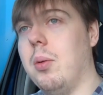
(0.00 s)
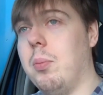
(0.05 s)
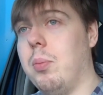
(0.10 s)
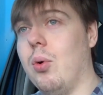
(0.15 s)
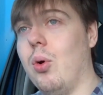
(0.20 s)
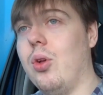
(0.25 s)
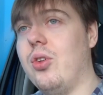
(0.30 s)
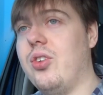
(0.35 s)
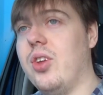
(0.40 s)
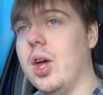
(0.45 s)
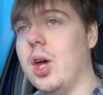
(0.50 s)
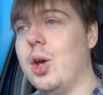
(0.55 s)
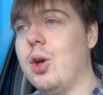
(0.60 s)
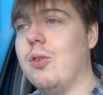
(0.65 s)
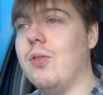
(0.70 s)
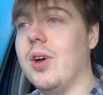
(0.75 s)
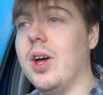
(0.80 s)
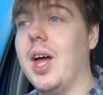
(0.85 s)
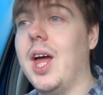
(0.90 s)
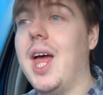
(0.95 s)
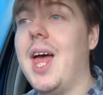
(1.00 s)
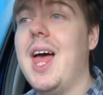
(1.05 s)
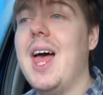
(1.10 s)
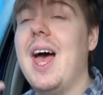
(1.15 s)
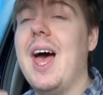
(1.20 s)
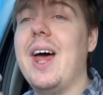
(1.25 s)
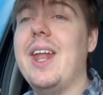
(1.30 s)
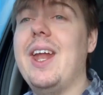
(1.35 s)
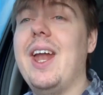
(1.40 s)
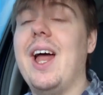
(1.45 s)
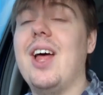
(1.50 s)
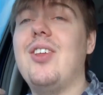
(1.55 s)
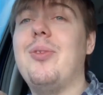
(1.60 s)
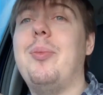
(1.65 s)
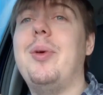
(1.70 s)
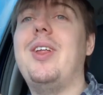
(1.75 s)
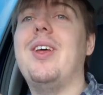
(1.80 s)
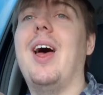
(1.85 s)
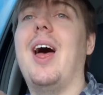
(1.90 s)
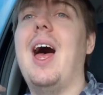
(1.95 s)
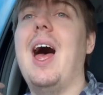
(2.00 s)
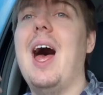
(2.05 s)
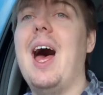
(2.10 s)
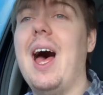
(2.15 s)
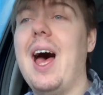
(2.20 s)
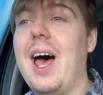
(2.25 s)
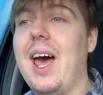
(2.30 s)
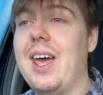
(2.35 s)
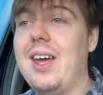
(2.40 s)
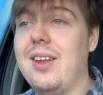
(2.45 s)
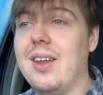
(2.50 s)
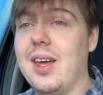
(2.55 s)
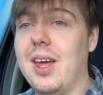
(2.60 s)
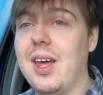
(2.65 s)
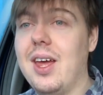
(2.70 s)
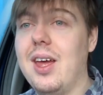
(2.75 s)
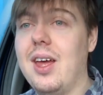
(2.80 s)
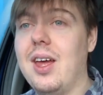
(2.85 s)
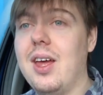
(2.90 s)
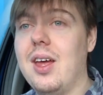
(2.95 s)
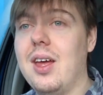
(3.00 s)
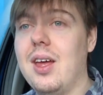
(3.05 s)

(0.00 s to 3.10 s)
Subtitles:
brought it over and then asked me to hide it.